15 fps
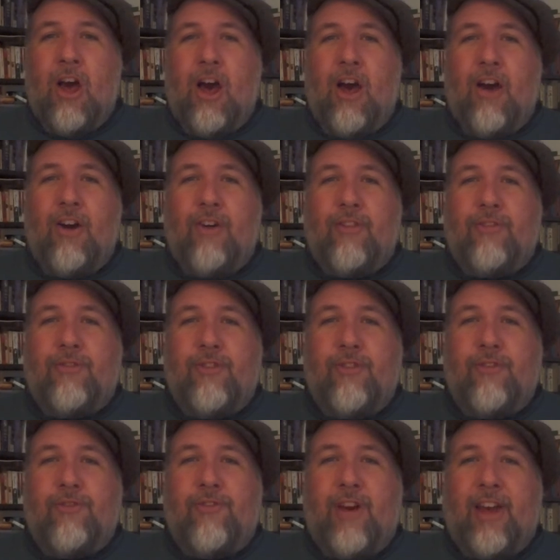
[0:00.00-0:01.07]
of
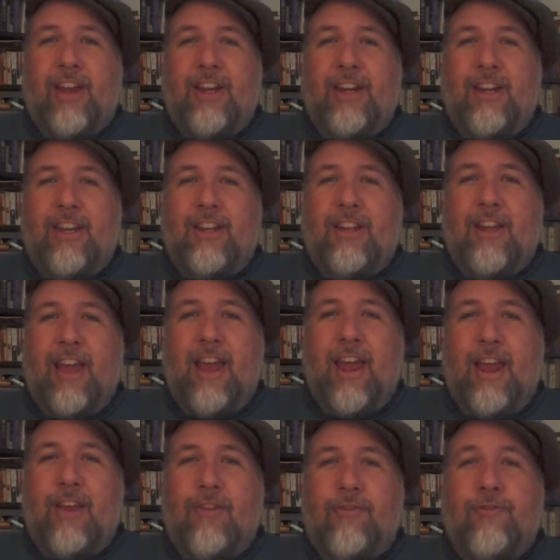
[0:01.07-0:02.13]
finding
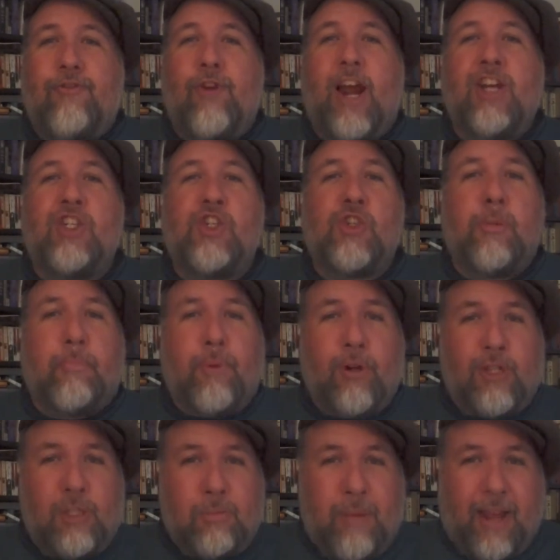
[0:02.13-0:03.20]
a fresh
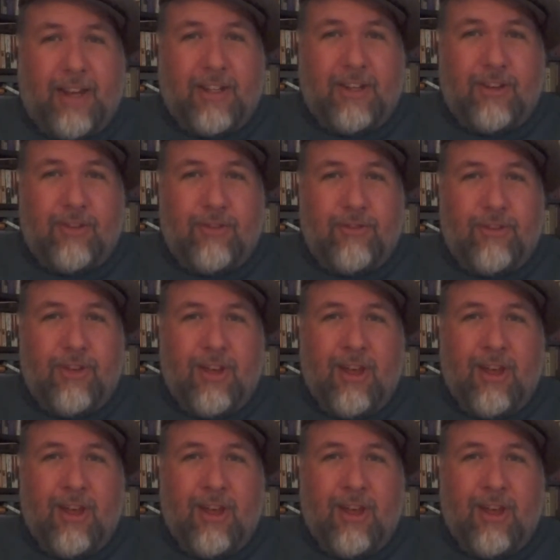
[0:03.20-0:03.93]
perspective